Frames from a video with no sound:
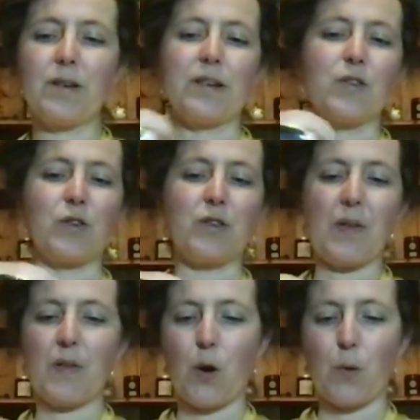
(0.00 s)
it's just
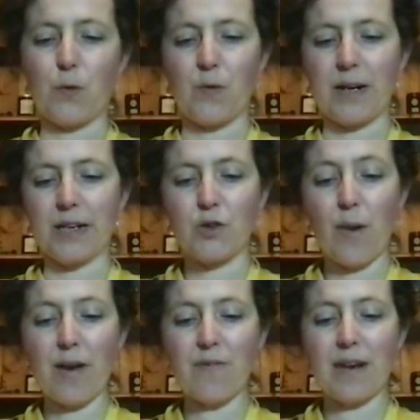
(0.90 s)
in the gold finish.
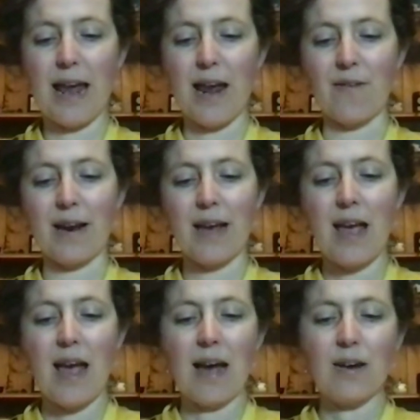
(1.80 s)
Great for layering,
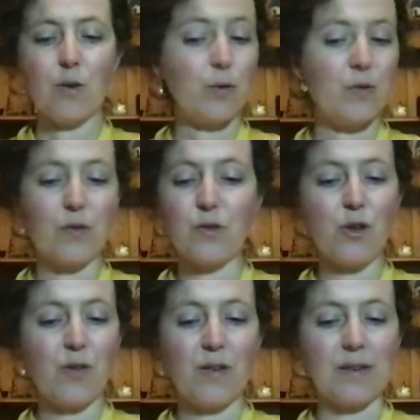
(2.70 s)
and of course there's
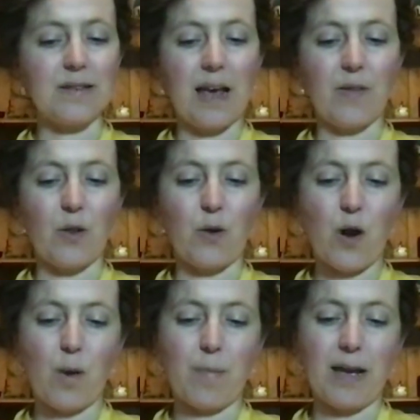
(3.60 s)
nothing saying that you
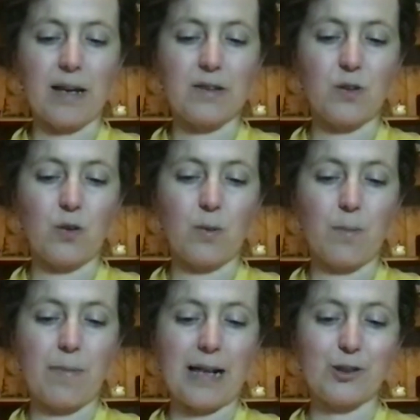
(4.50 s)
can't
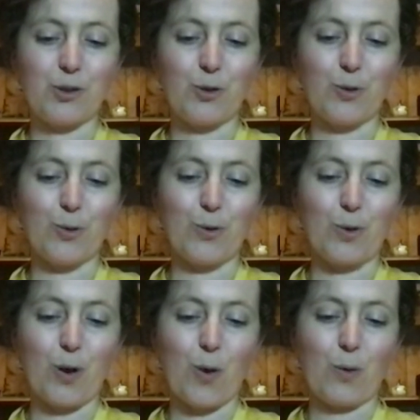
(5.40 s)
match your
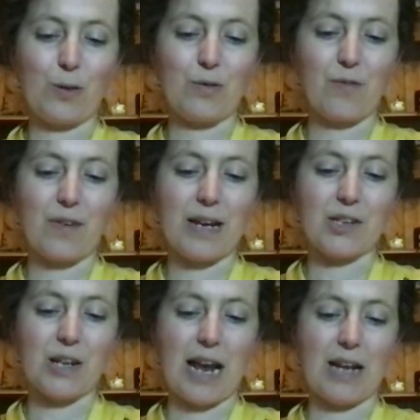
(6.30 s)
gold
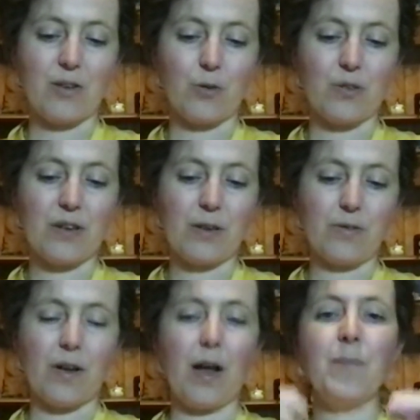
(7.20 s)
finish and your
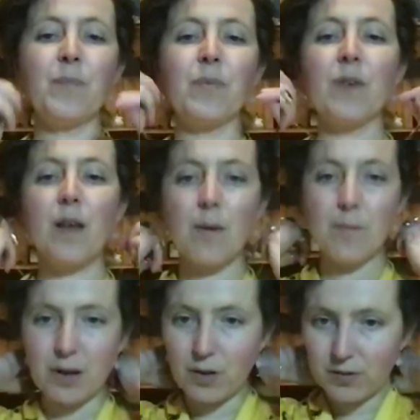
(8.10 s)
silver,
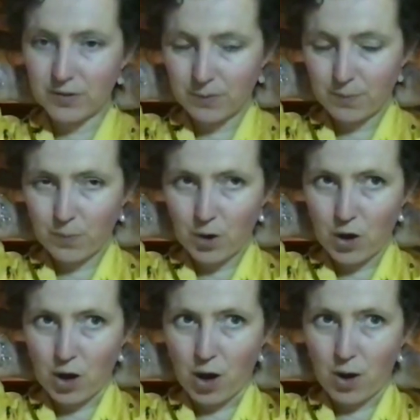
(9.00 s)
because you
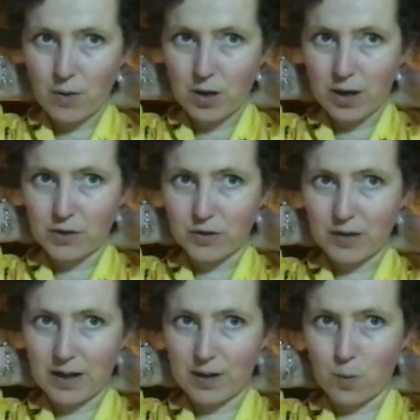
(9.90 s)
know, you can just
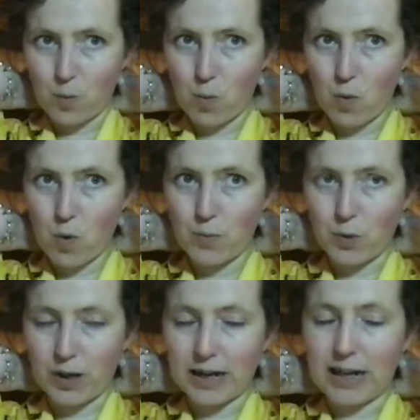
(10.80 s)
kind of warm
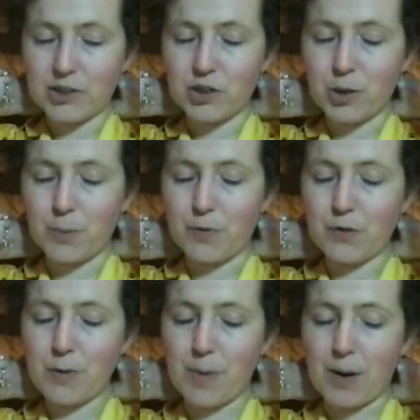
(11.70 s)
your collection up for
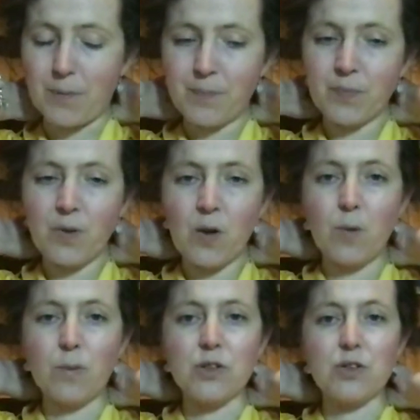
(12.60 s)
summer,
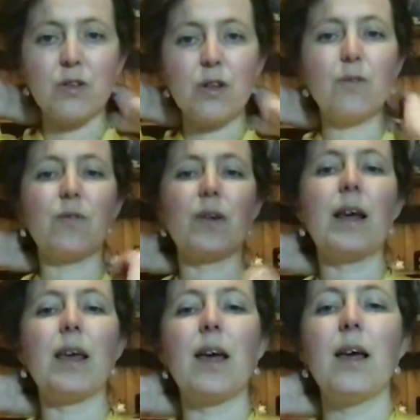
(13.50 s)
which is lovely.